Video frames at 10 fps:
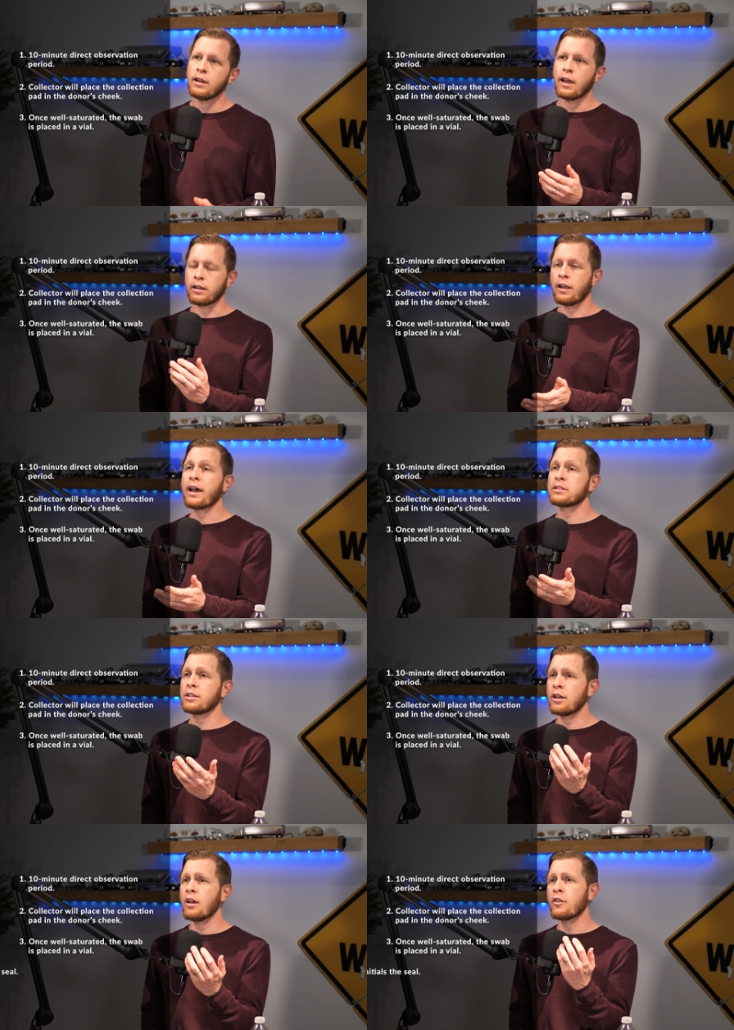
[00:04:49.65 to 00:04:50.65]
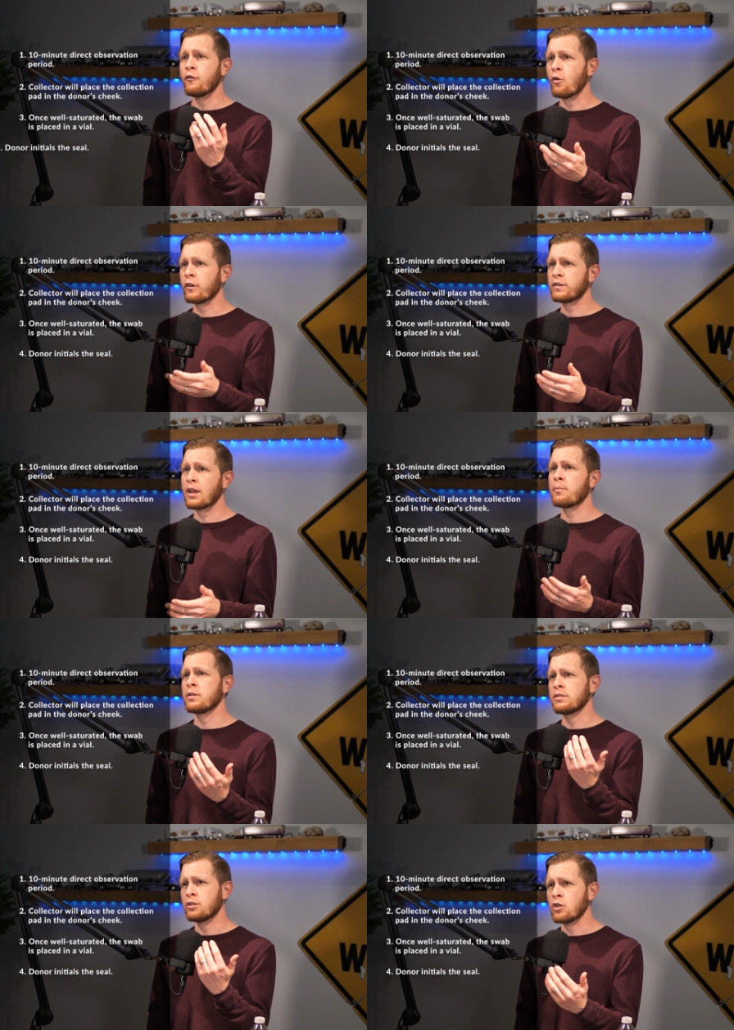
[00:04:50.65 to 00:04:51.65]
And lastly, the fourth step is
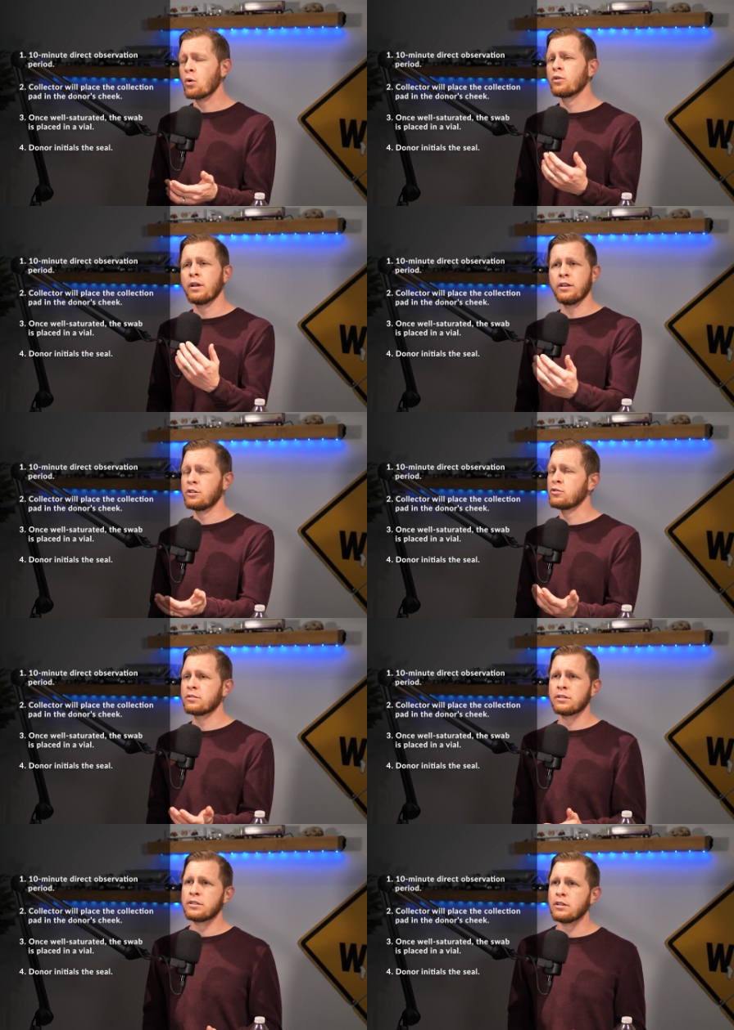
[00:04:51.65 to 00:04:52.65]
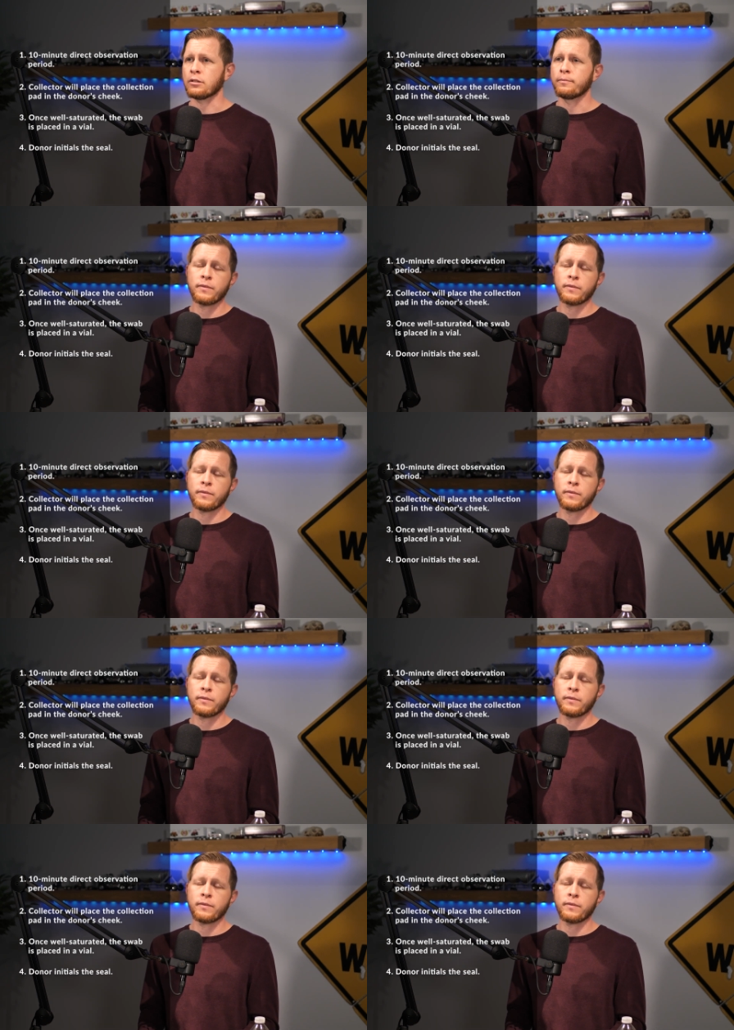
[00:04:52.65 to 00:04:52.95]
the donor initials to seal.